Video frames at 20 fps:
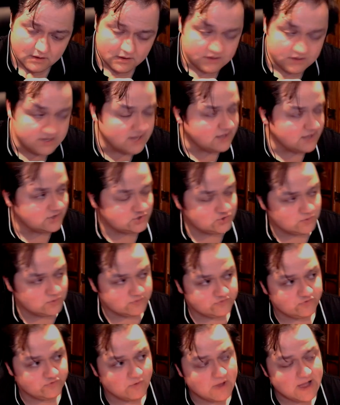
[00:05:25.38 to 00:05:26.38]
Yeah, sure.
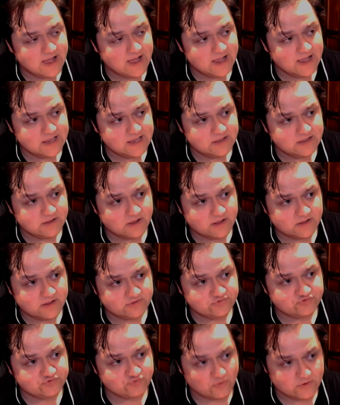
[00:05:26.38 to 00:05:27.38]
So I
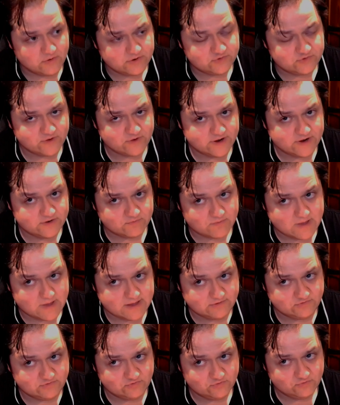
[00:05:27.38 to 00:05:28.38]
started trying to
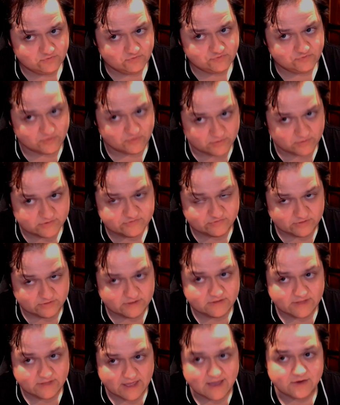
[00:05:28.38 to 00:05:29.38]
write
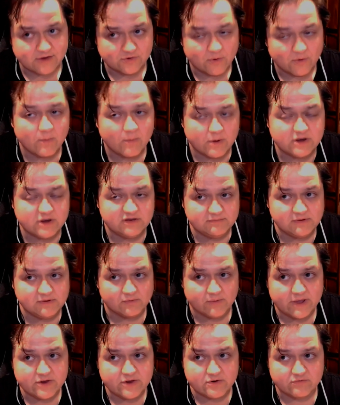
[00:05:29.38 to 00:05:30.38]
seriously. Like I knew I wanted to be a
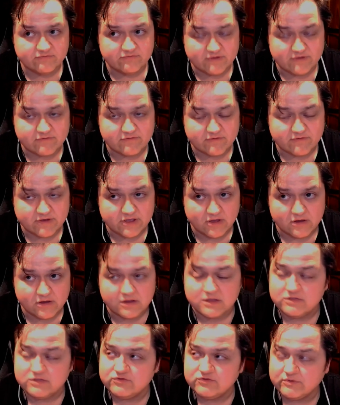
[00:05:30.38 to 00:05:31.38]
writer very, very
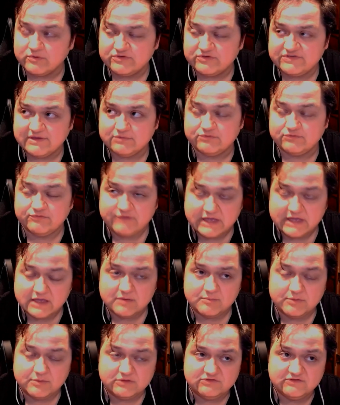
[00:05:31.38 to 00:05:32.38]
young. This always sounds
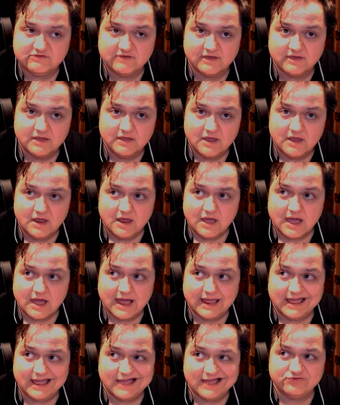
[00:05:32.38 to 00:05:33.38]
fake, but
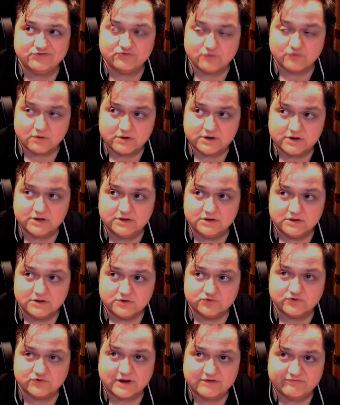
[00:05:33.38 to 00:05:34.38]
I started
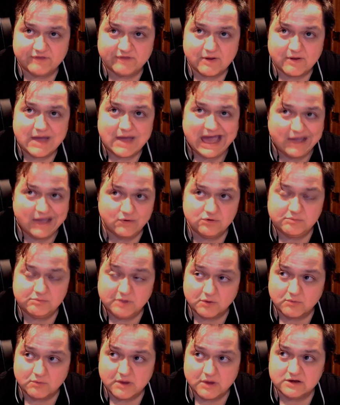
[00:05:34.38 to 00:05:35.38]
trying to figure out how to
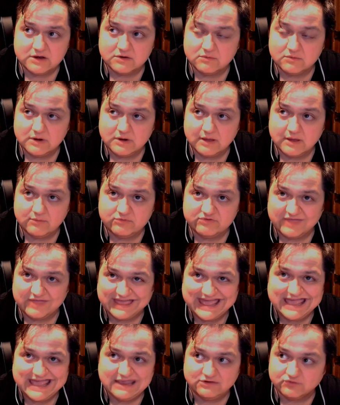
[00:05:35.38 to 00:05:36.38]
be a writer when I was
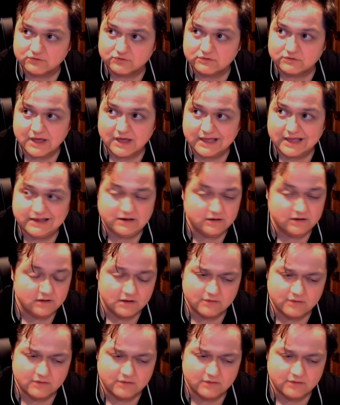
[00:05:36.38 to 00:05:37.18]
like 8 or 9.